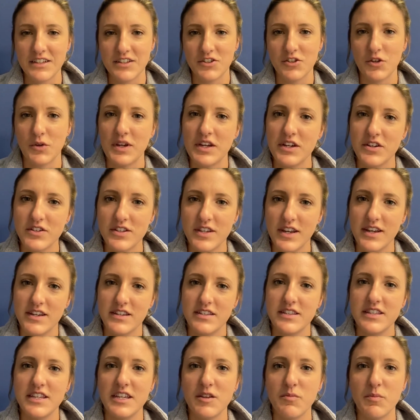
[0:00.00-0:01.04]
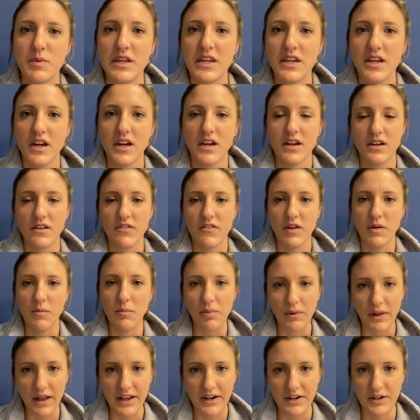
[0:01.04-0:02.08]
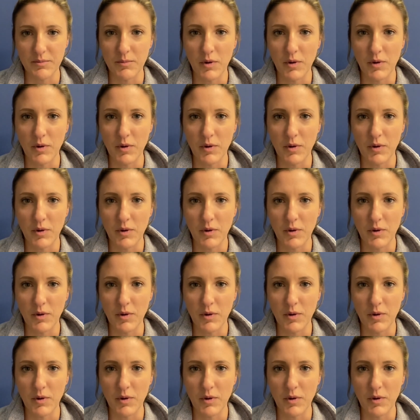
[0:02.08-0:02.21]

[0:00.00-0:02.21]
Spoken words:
So here's a sneak peek of a bladder